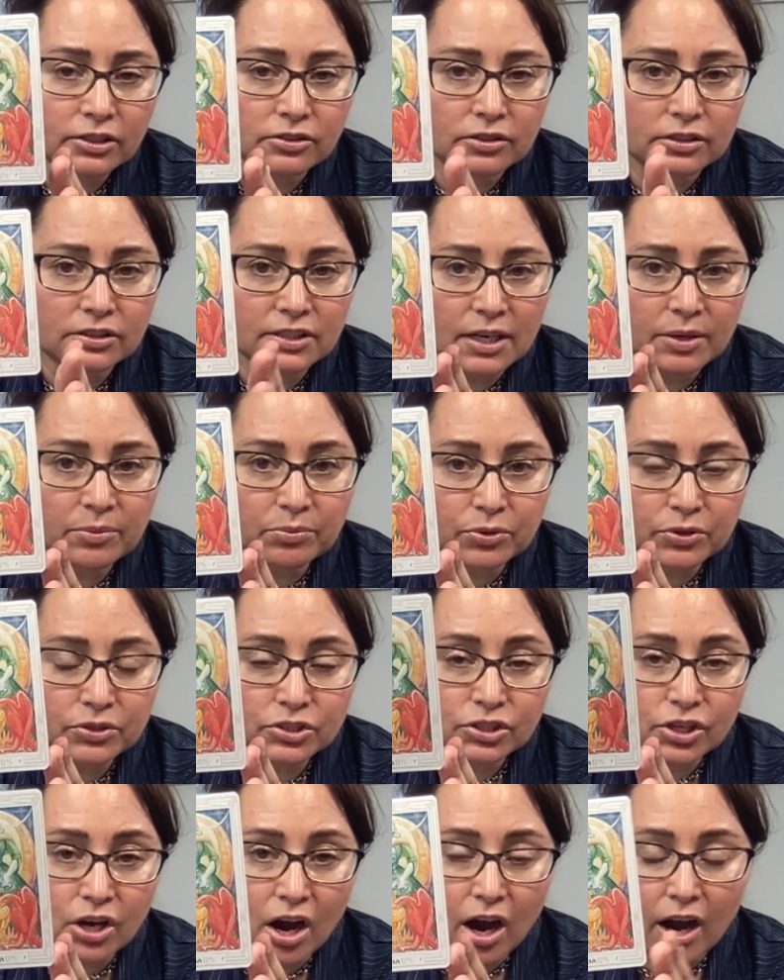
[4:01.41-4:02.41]
the
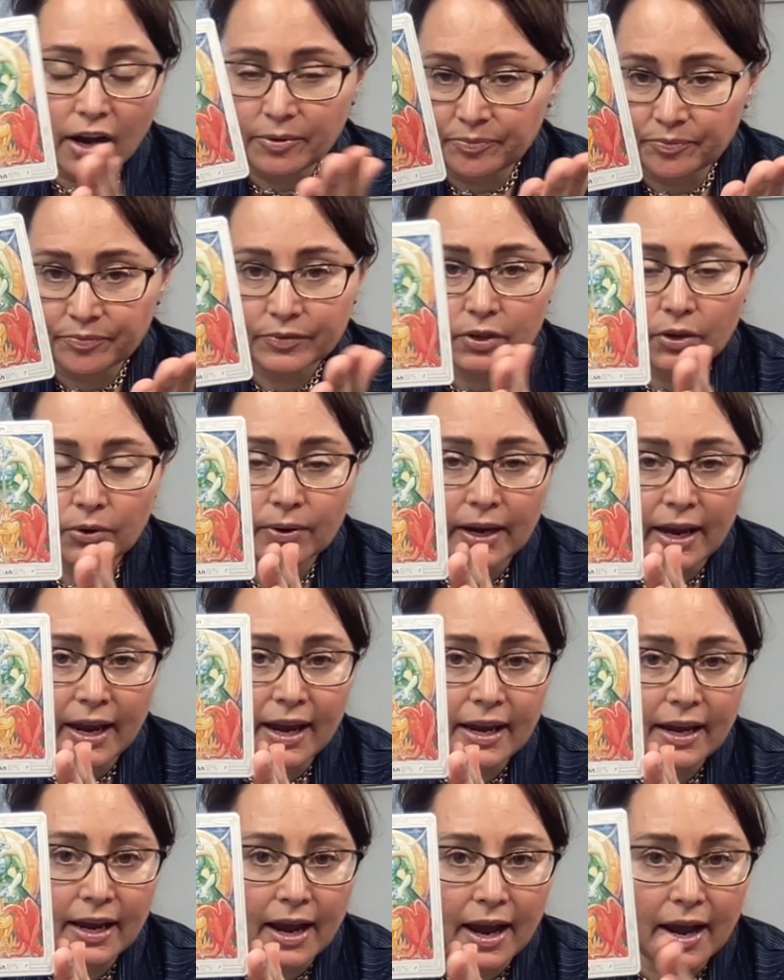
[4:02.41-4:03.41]
Temperance card,
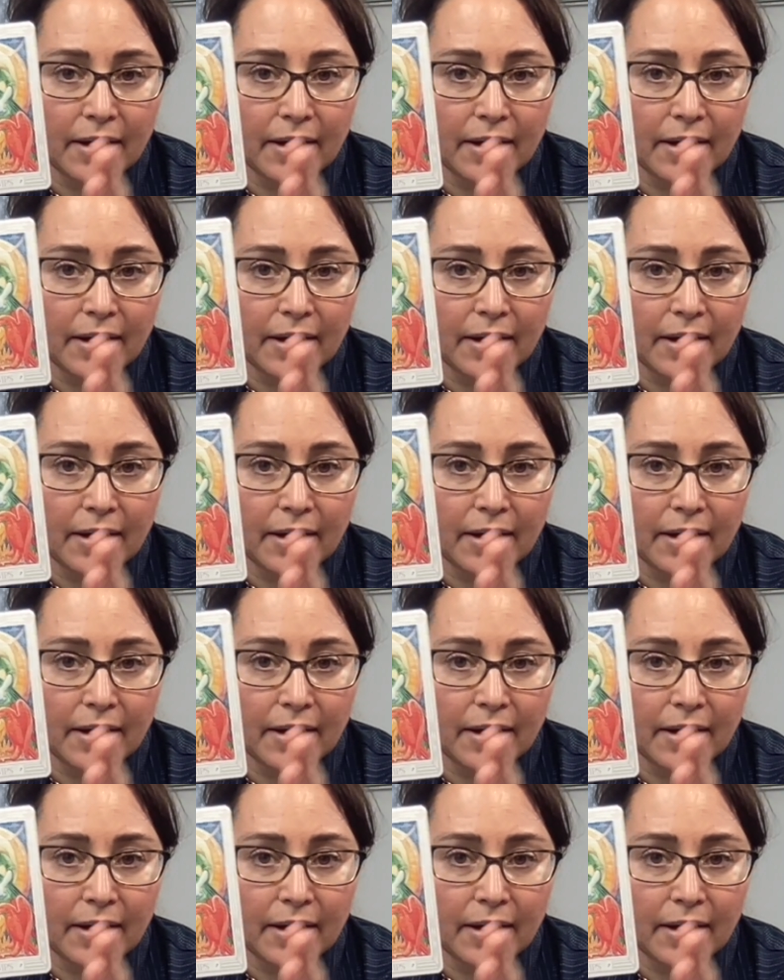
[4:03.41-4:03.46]
okay,